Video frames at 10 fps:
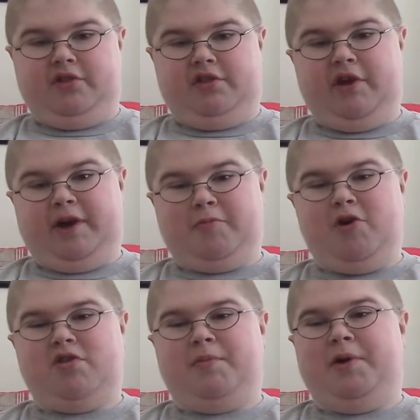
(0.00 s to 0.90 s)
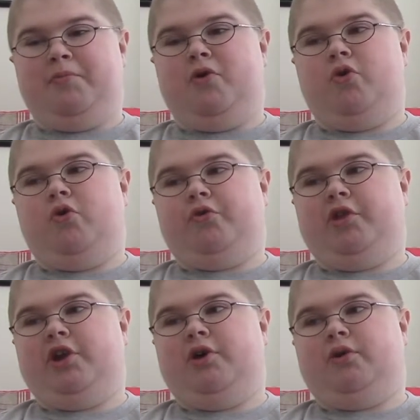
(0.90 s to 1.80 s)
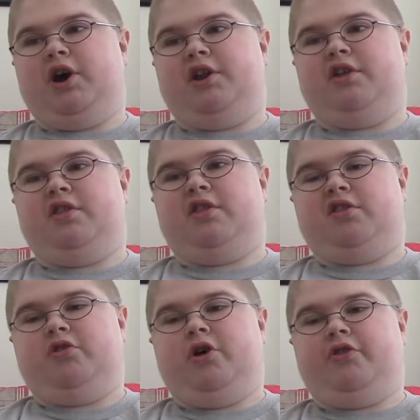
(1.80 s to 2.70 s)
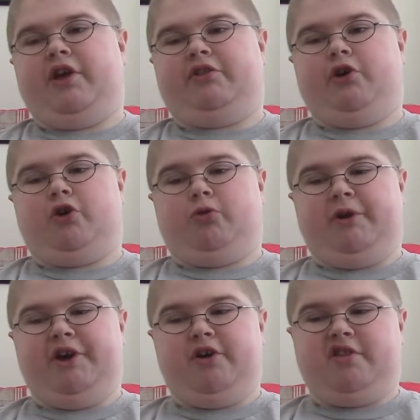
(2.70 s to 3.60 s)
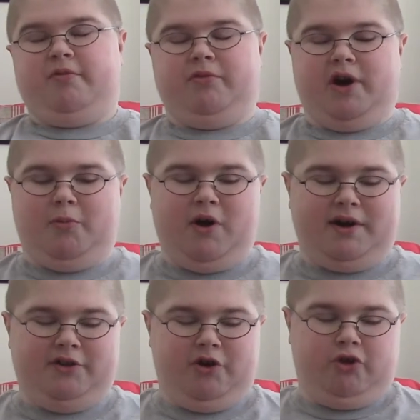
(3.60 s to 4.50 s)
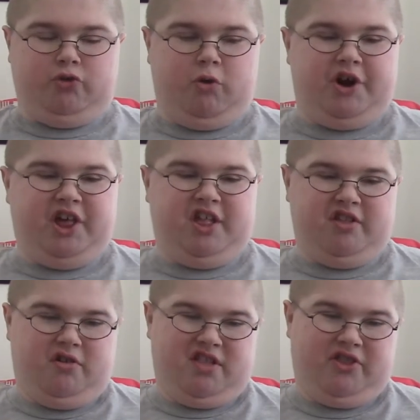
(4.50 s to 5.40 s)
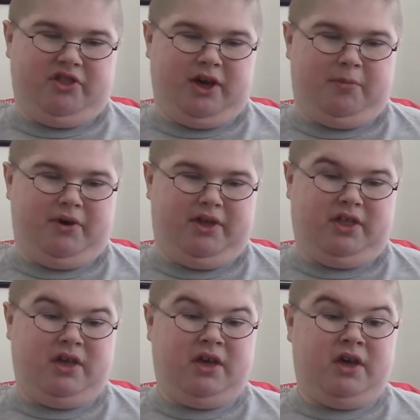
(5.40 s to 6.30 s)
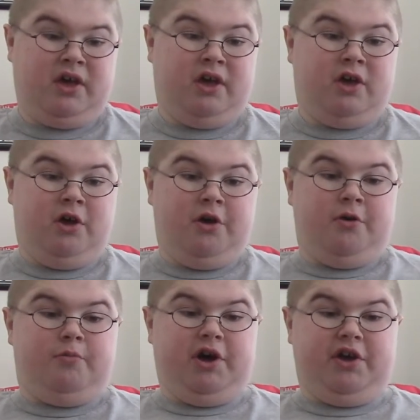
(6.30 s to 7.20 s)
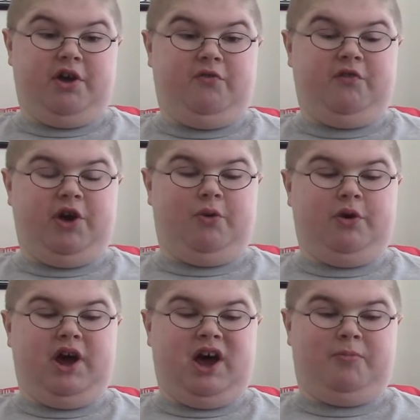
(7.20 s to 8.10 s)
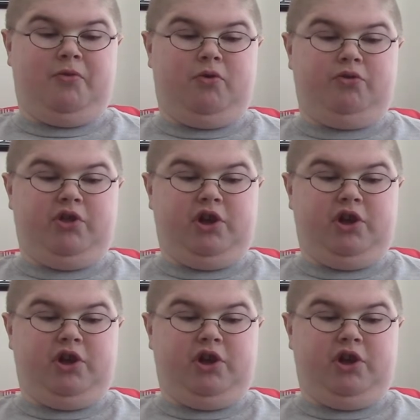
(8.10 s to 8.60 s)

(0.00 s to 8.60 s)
like most people, kind of start like their career sometime around in their 20s or something, but Fiona Apple,